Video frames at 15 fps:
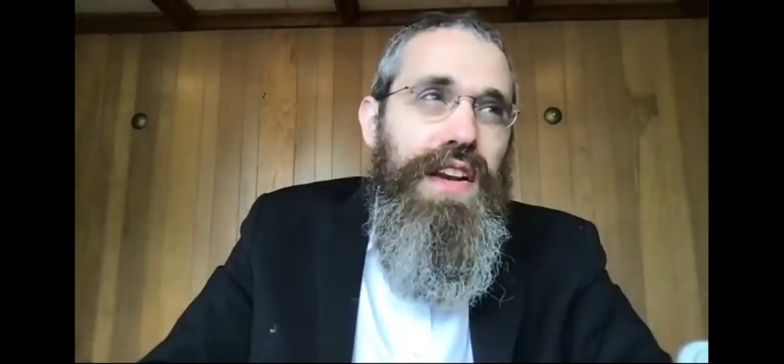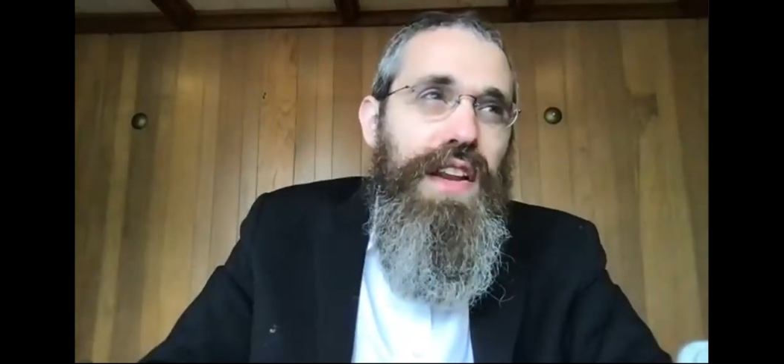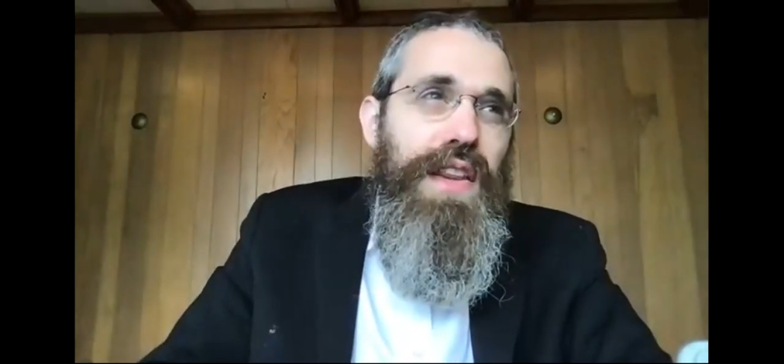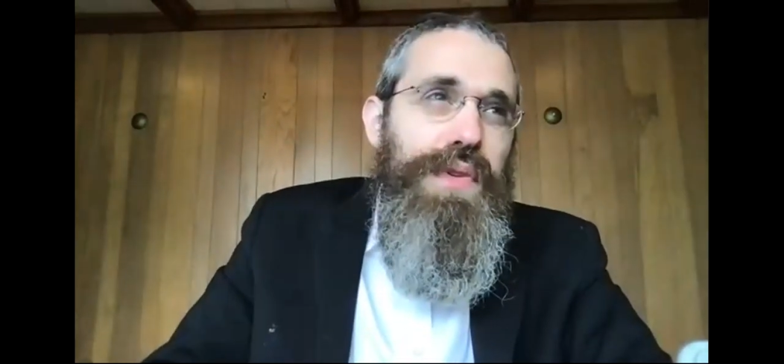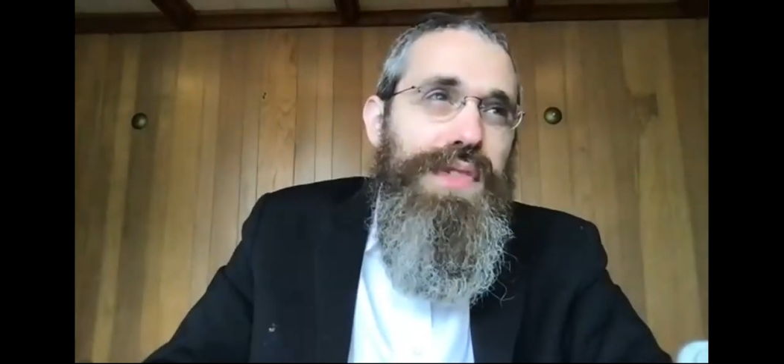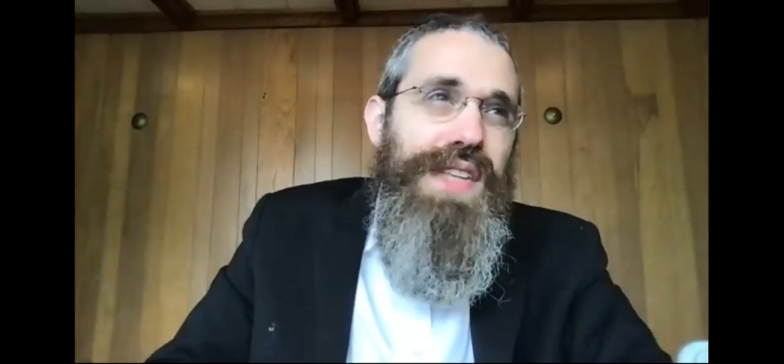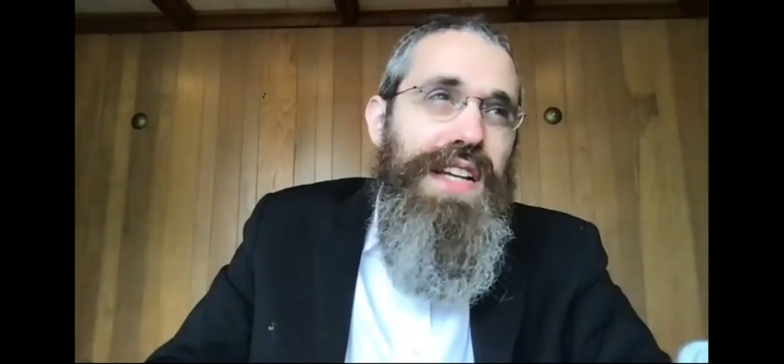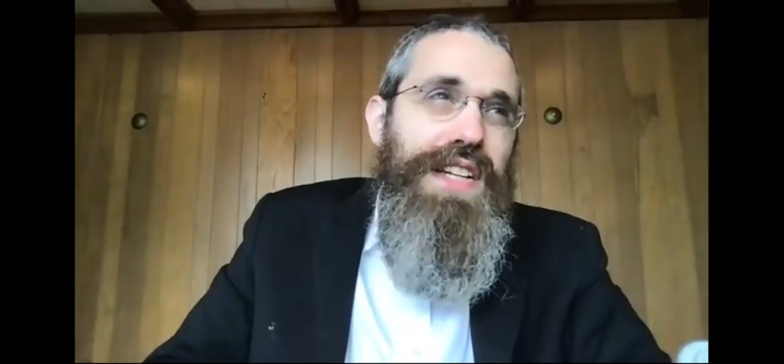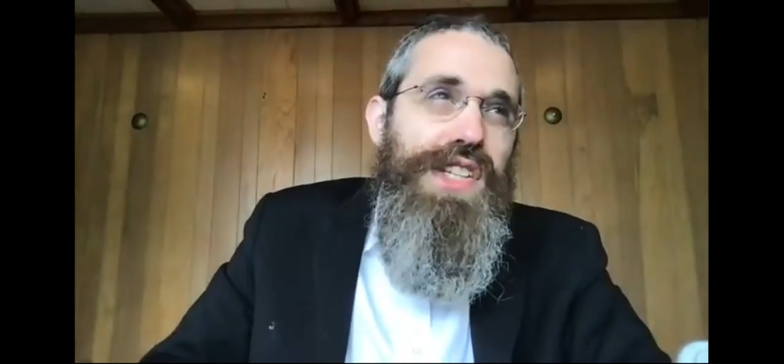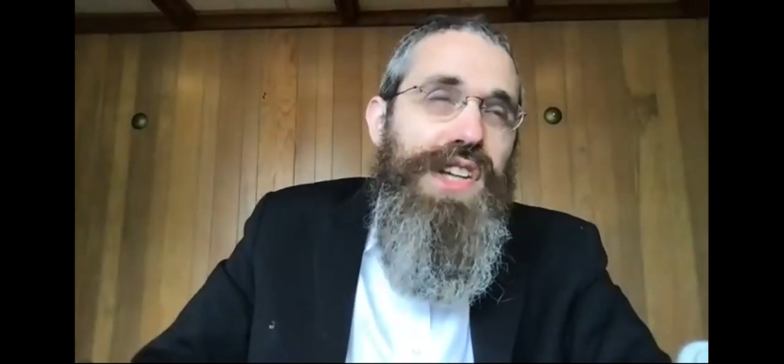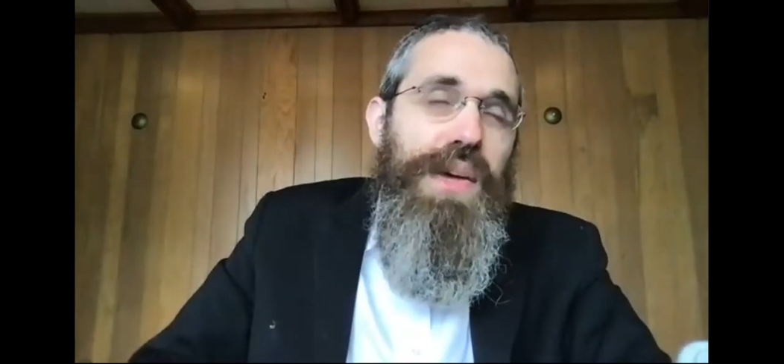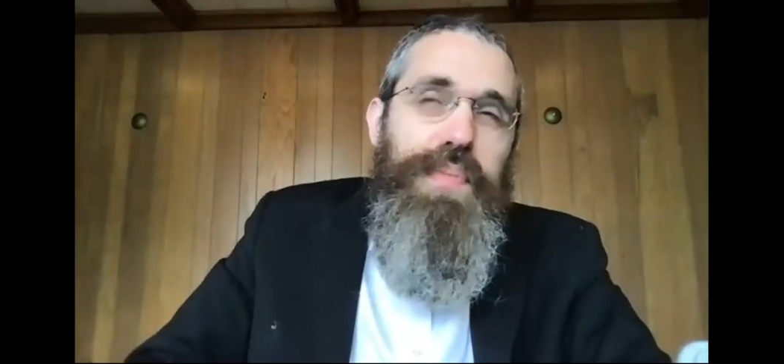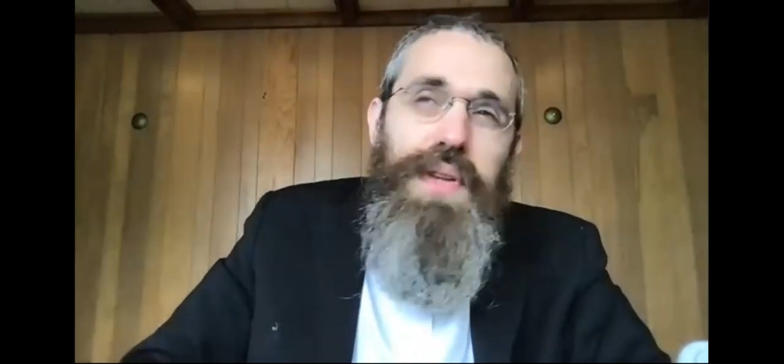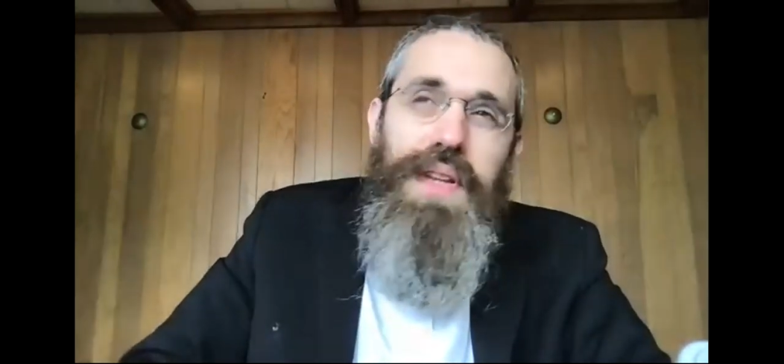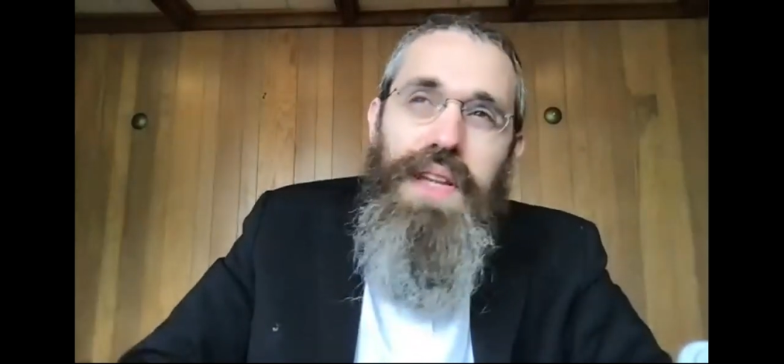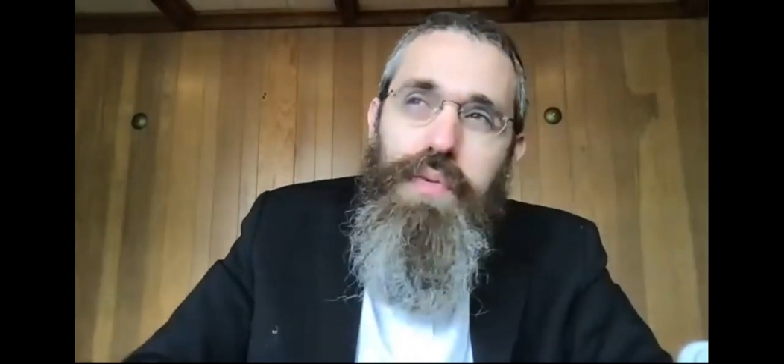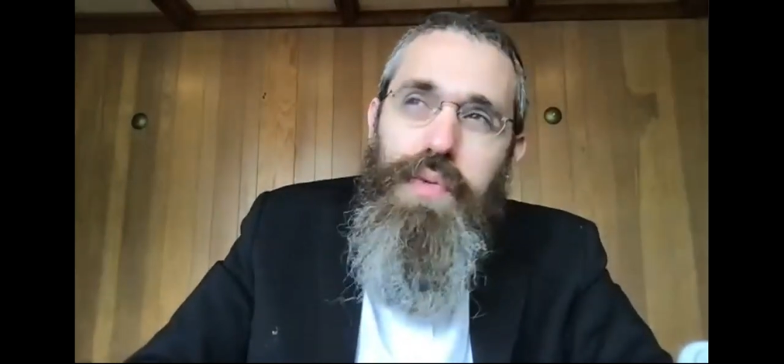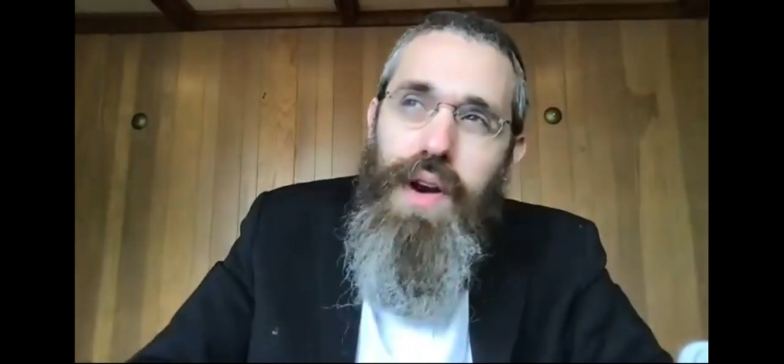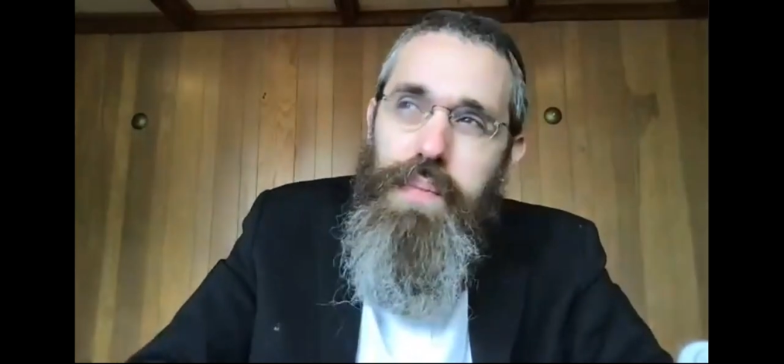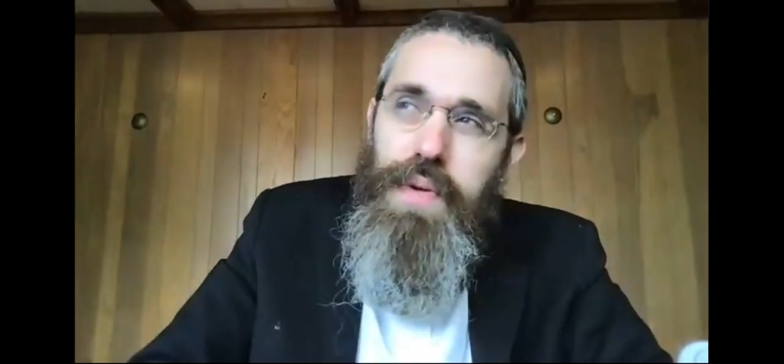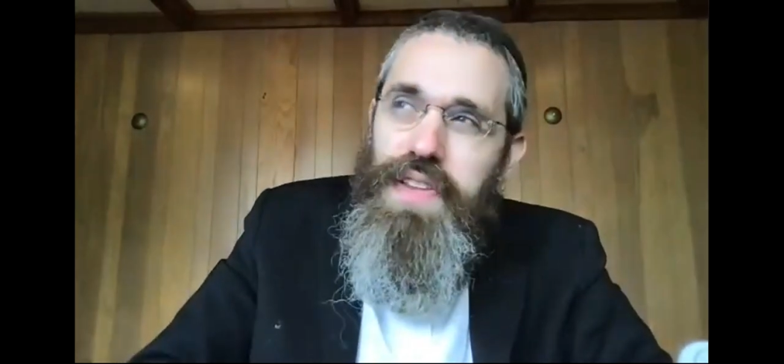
In other words, they just completely run,